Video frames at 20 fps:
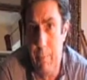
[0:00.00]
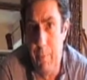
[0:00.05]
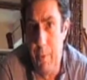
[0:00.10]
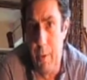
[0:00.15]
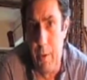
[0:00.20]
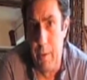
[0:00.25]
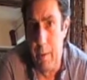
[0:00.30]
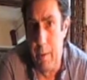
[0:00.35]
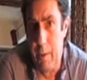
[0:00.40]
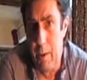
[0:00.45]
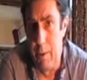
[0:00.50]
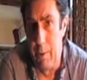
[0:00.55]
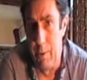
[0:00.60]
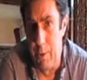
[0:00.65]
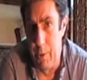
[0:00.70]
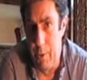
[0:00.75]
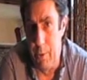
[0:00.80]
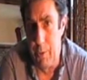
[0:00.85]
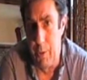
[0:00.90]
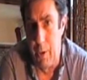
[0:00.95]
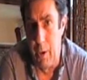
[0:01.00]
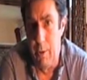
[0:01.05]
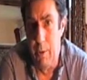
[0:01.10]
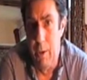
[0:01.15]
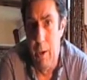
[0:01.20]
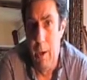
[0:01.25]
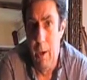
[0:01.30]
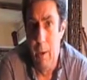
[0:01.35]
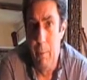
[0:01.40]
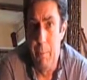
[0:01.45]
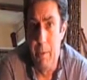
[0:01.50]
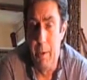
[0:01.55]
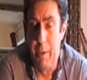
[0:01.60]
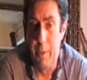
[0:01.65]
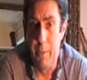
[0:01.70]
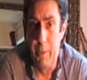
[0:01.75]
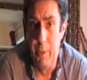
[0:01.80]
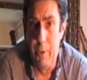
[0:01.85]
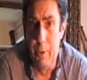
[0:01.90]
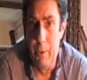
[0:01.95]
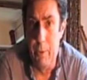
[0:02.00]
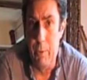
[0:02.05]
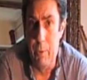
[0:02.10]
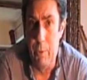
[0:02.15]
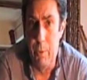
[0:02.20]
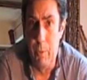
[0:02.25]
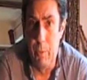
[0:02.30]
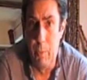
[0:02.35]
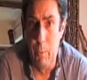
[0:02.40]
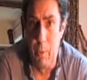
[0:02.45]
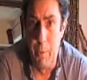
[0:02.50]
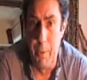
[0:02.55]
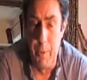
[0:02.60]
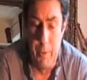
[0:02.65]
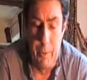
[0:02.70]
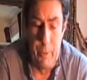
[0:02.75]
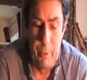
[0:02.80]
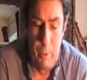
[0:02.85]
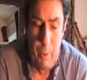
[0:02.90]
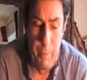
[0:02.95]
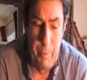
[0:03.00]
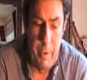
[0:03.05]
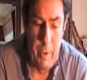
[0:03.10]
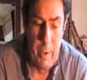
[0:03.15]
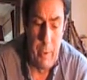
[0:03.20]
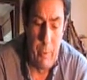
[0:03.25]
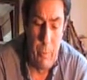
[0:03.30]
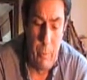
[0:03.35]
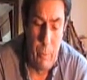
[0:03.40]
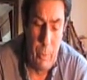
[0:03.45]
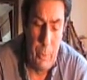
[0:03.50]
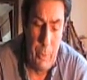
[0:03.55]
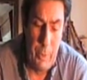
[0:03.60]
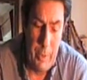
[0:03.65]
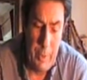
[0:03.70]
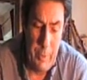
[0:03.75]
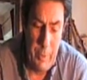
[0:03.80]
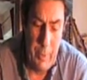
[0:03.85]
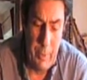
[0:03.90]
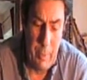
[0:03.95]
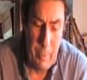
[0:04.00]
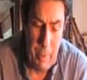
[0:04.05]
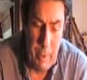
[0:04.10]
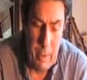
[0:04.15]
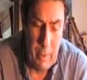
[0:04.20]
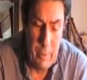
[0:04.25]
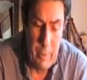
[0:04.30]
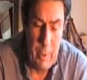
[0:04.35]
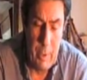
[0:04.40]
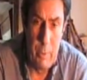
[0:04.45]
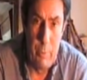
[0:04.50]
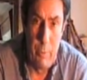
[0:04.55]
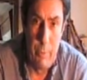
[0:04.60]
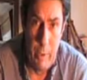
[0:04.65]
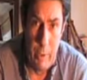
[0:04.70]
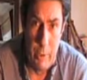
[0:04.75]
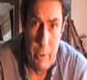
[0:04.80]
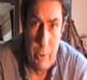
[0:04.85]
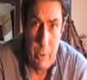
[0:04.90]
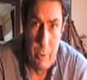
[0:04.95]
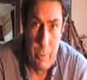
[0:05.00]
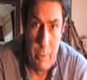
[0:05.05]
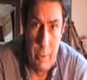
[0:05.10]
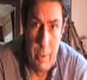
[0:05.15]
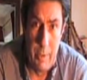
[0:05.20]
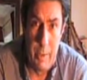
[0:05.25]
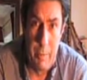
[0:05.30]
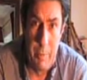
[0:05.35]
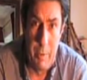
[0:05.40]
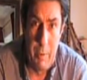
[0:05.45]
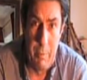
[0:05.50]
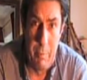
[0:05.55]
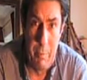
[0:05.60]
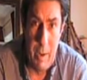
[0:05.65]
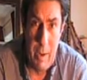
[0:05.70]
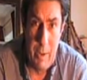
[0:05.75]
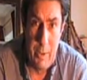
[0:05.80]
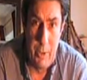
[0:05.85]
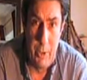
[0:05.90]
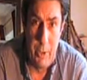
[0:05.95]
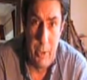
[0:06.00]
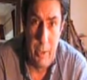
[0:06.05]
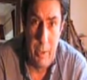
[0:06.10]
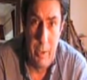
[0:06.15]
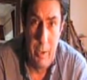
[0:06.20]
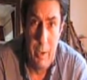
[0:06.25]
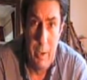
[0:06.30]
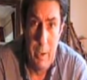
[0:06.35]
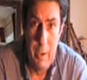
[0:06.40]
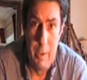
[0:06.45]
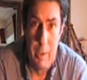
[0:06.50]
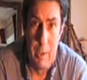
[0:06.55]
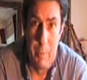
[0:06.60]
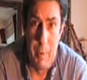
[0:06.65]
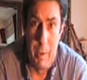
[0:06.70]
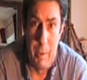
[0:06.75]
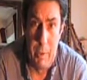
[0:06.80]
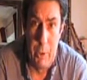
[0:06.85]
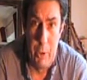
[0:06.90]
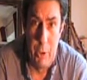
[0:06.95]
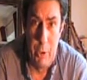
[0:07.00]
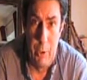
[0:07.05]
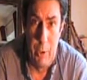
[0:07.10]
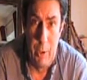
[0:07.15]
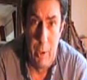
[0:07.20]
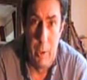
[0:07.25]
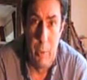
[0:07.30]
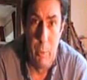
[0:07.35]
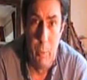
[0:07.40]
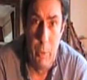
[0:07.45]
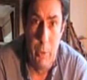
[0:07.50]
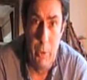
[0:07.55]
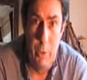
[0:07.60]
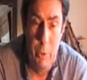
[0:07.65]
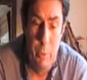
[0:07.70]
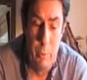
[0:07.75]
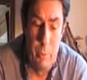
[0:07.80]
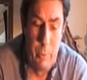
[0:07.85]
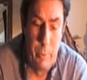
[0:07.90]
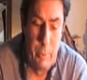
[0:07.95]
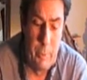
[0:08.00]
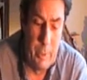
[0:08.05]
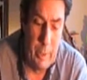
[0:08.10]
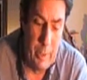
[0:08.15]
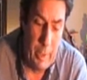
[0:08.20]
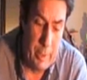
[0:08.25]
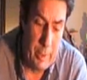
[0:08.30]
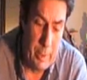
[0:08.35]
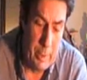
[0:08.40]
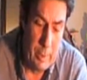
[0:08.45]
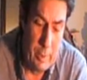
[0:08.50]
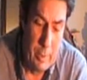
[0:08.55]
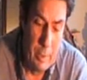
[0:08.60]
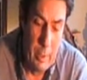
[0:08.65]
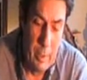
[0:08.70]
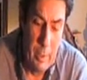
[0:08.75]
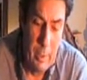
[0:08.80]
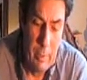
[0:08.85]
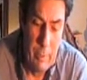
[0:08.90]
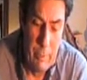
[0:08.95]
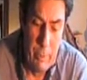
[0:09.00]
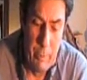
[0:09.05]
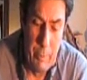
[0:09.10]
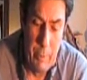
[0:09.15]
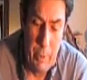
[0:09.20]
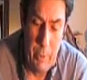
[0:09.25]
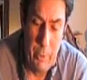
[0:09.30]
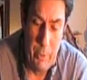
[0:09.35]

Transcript: fine, go and do so. But it's not what this is all about. What this is about is ritual. It's about magic. It's about journeying. What you will gain from